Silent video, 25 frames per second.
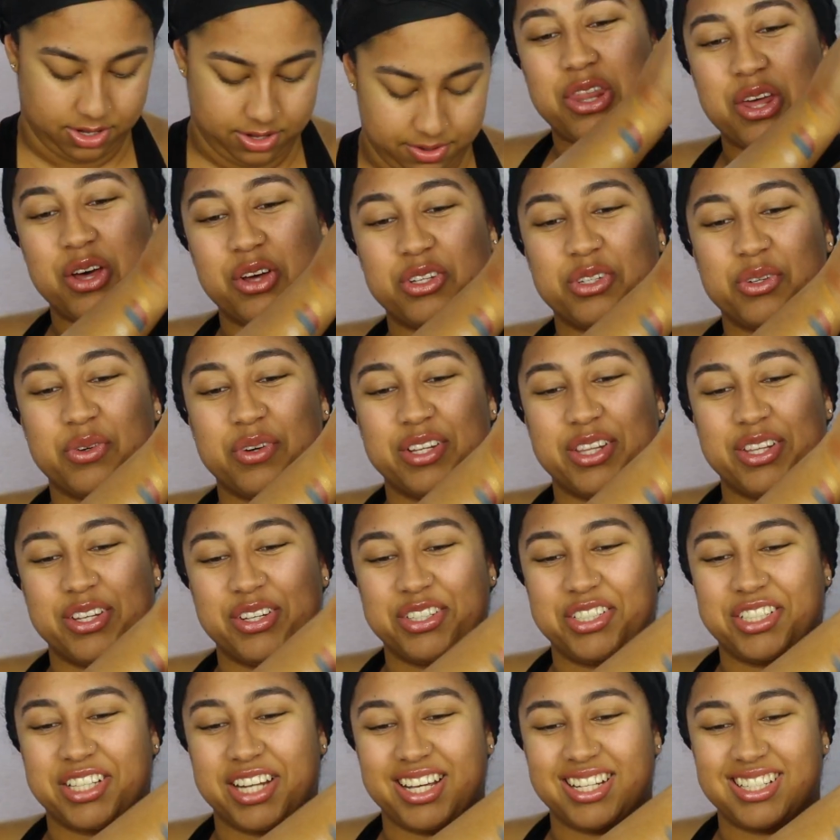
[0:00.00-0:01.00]
Those are what
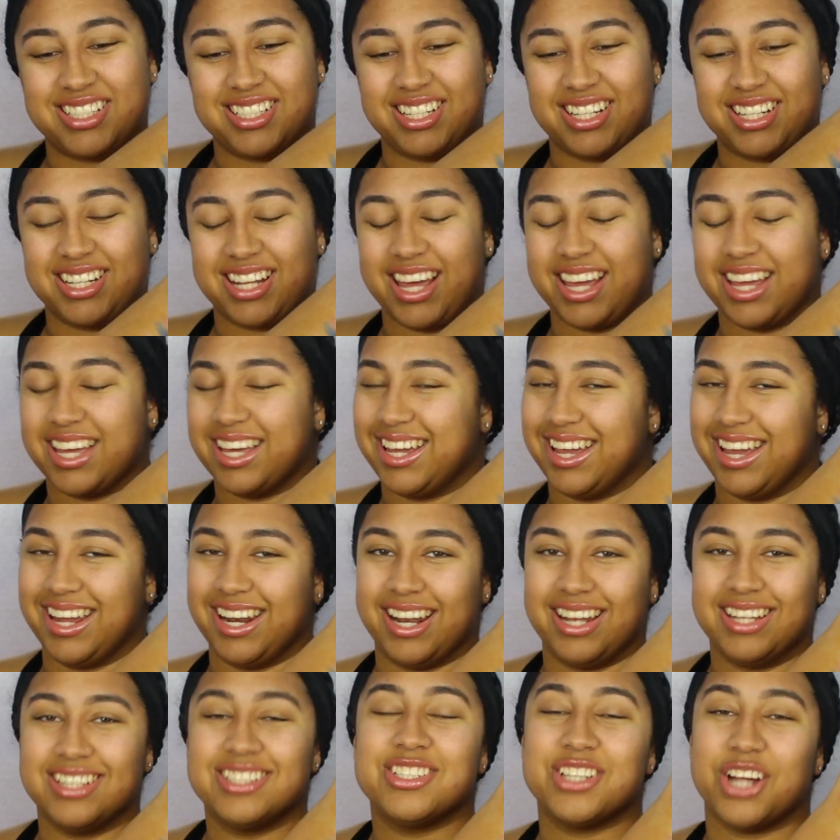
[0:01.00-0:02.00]
those shades look like.
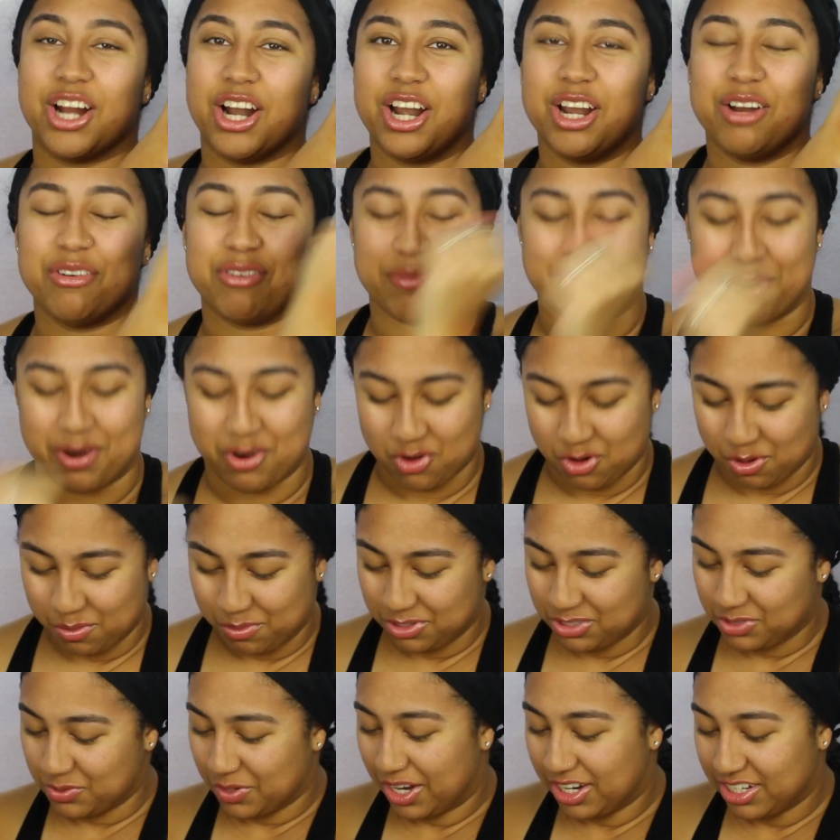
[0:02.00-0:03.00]
Again, sorry for my
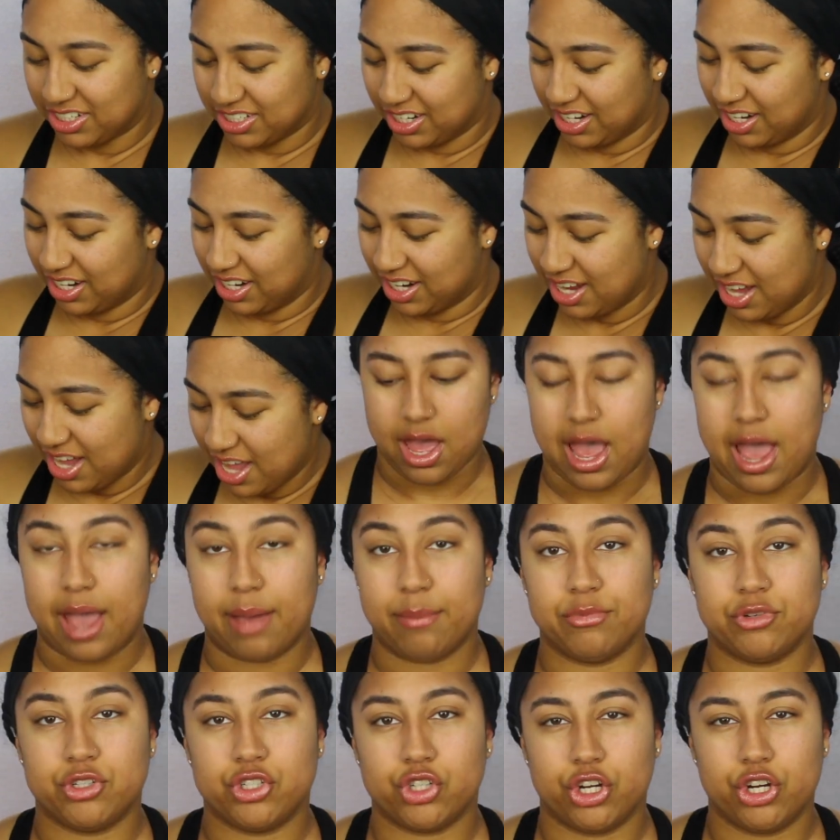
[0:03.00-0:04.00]
horrible swatching.
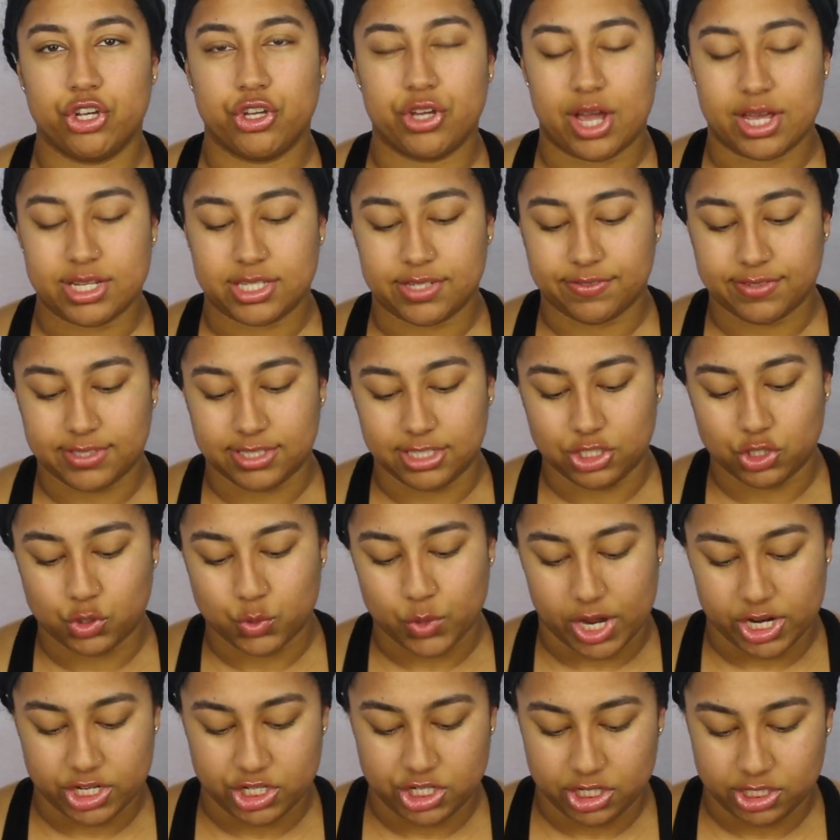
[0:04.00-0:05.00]
I'm sure you guys have seen
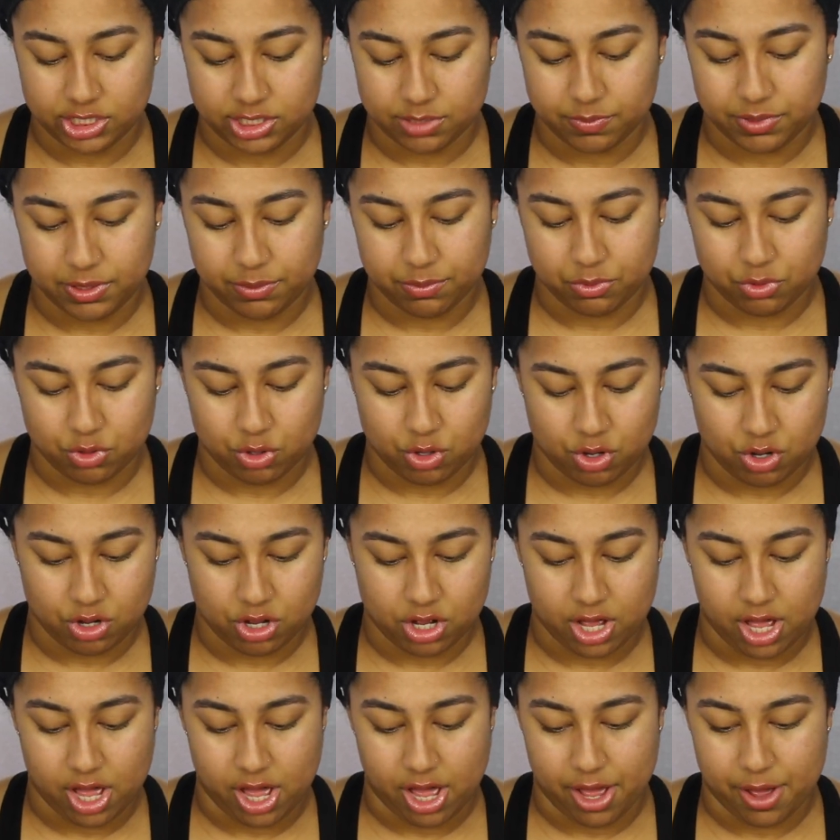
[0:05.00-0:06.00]
swatches and people